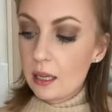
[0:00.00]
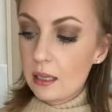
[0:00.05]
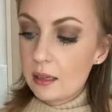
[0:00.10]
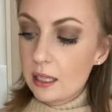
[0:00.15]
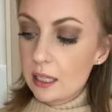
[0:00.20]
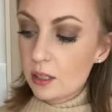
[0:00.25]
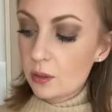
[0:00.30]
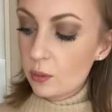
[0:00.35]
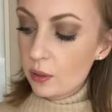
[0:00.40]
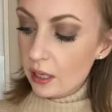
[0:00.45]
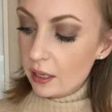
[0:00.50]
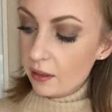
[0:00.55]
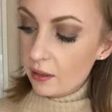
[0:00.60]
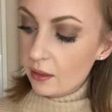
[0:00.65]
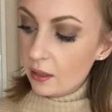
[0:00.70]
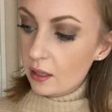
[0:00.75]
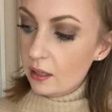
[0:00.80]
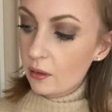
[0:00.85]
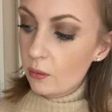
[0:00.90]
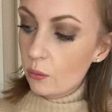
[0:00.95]
That's what I
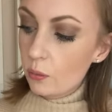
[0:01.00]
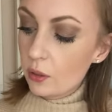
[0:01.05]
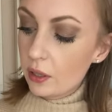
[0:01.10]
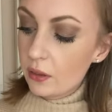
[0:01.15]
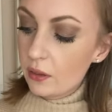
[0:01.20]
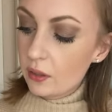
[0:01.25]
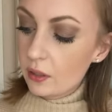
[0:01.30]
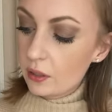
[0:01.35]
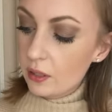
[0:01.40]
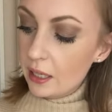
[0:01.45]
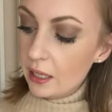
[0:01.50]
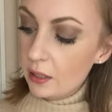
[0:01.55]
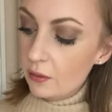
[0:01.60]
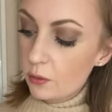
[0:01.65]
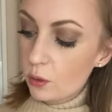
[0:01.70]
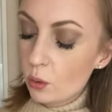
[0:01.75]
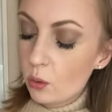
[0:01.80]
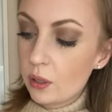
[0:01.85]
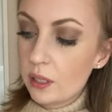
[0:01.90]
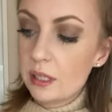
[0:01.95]
think with the Knight
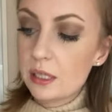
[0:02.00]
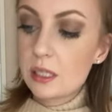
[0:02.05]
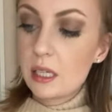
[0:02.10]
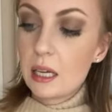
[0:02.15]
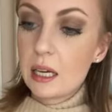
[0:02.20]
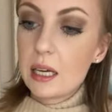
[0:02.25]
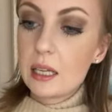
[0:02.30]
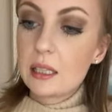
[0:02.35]
of Coins.